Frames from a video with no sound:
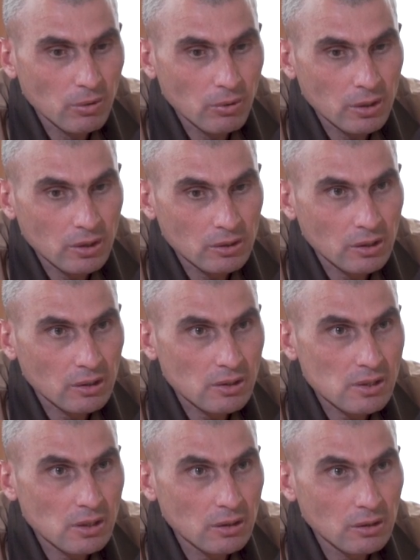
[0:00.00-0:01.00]
They told me they
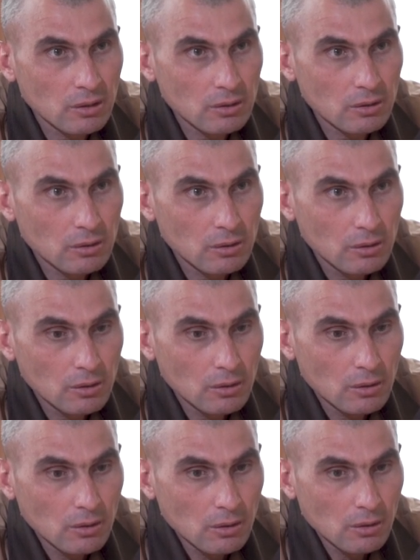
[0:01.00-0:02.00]
arranged this with Ukraine.
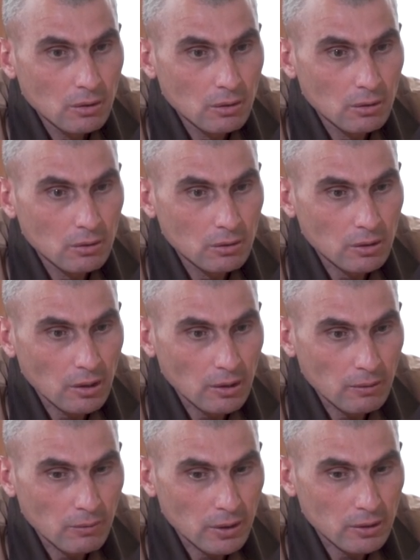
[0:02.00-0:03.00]

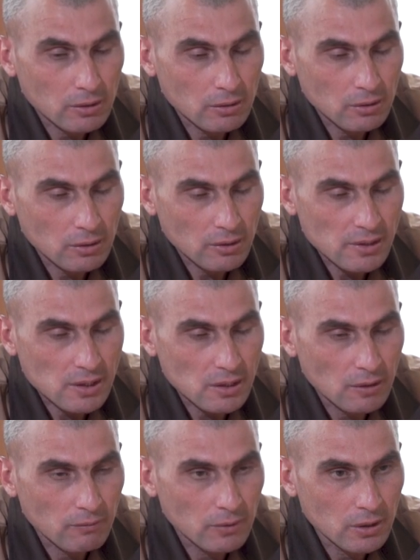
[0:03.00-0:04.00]
As if Ukraine
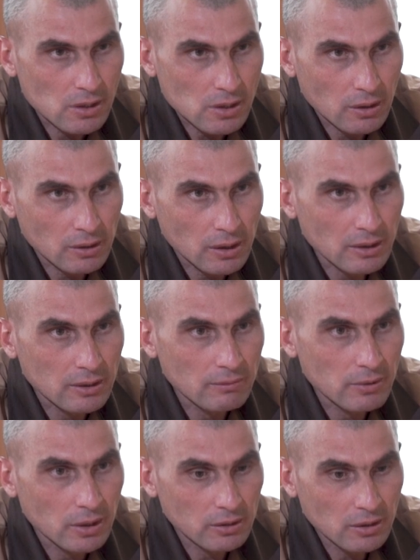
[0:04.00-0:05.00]
agreed that I spend the rest of the
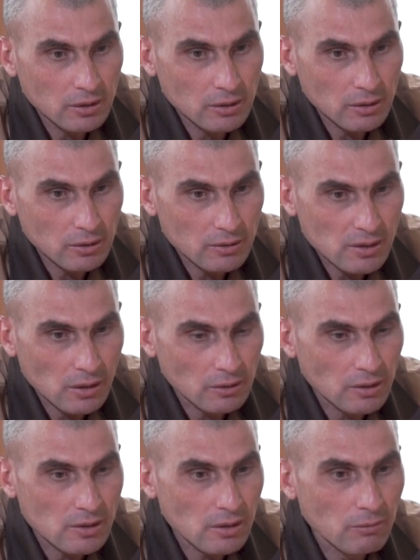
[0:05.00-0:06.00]
sentence in a penal
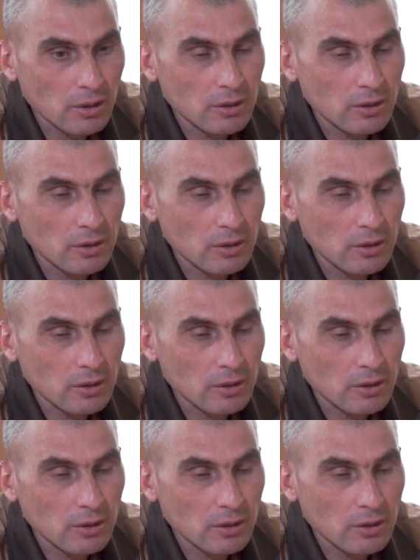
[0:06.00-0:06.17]
colony.